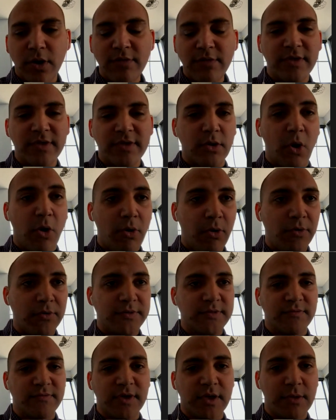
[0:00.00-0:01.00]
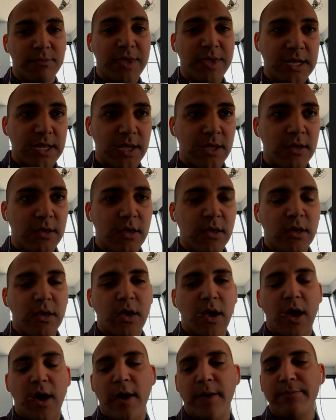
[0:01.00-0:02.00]
one of the goals of the committee,
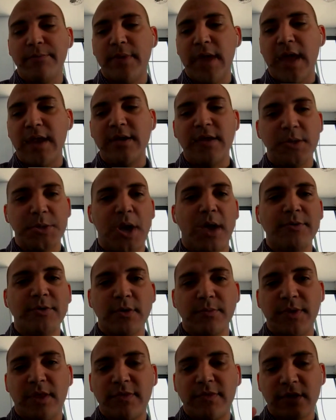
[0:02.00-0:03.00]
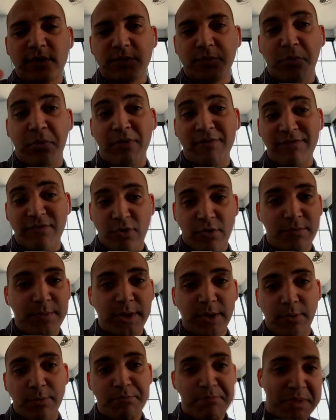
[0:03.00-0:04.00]
and JavaScript, I think, is the
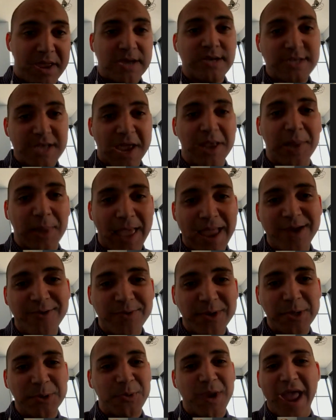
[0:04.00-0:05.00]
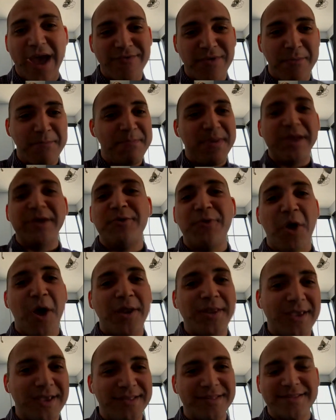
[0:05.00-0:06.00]
proverbial big tent language. We have a bigger
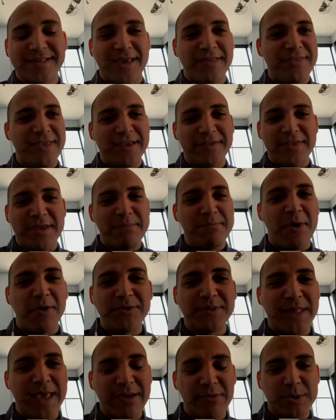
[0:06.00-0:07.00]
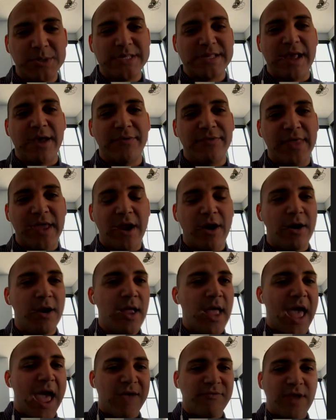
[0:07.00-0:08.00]
audience, I think, than most languages out there.
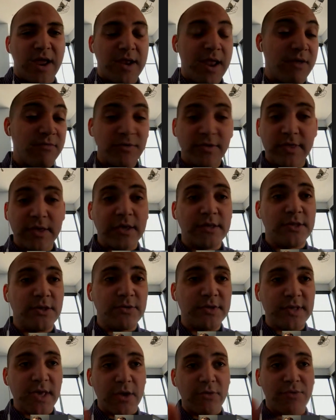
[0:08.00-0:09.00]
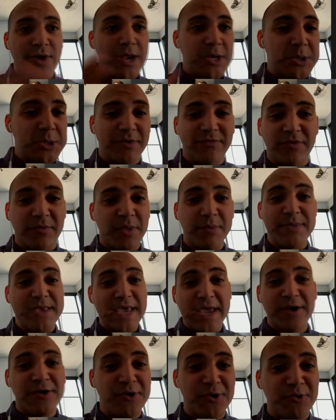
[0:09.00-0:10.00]
And everything, as you said, ranging from a
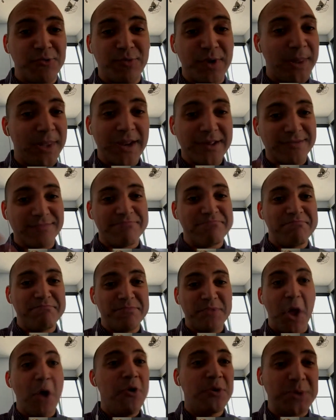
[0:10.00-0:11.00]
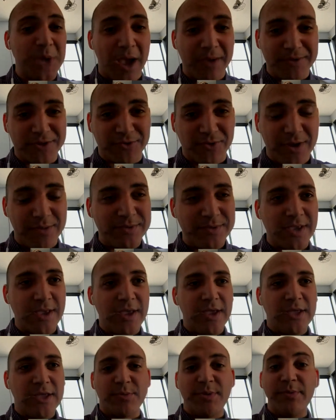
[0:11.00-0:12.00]
beginner who really doesn't know JavaScript
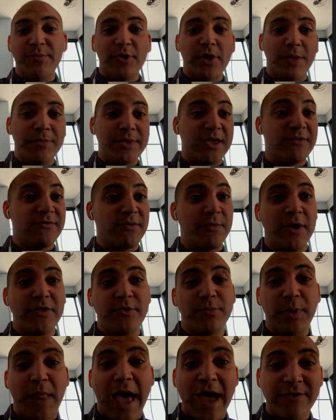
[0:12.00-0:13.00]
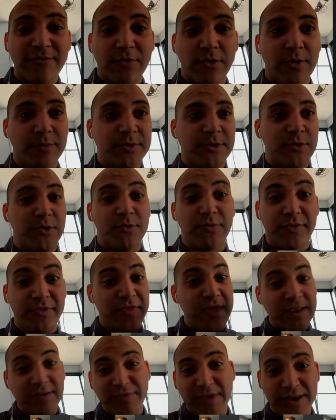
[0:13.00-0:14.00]
to people coming in from other platforms who
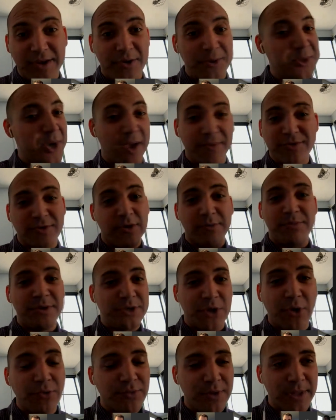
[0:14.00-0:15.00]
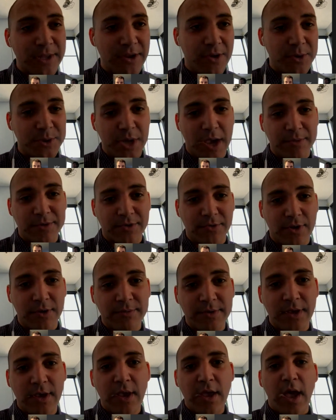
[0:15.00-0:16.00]
think they know JavaScript but don't really know
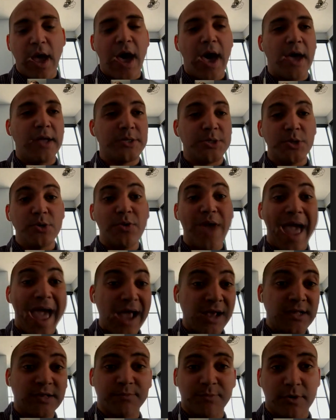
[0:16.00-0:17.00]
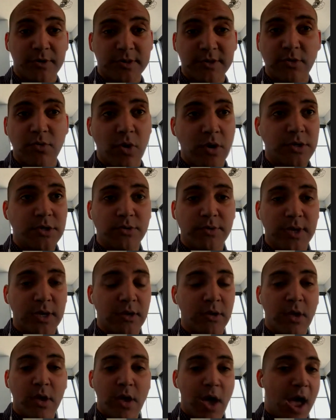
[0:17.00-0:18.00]
JavaScript, to experts who are
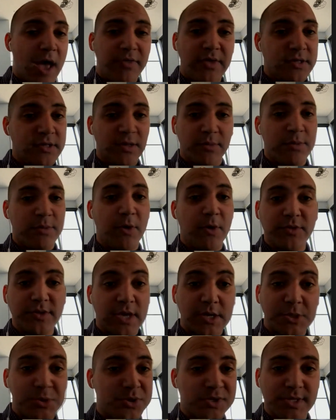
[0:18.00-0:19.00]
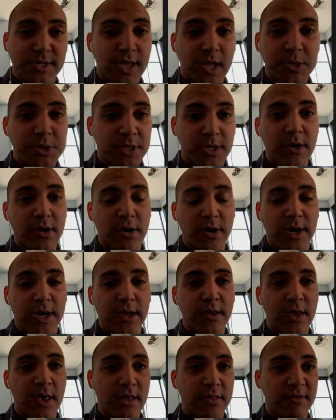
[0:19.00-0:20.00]
doing, I think, some of the most interesting
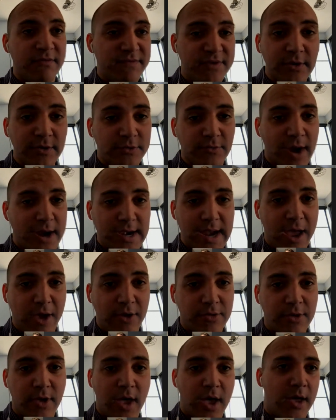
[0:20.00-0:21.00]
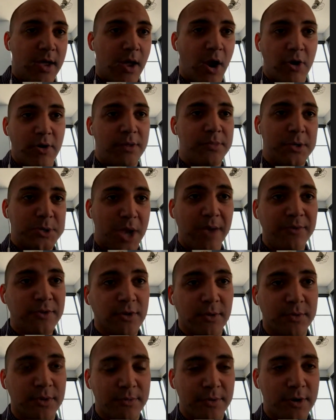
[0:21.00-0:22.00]
engineering in the field right now, or in the
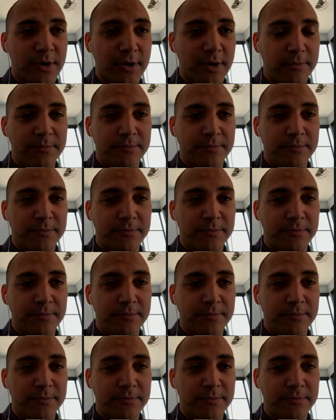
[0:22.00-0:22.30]
JavaScript community.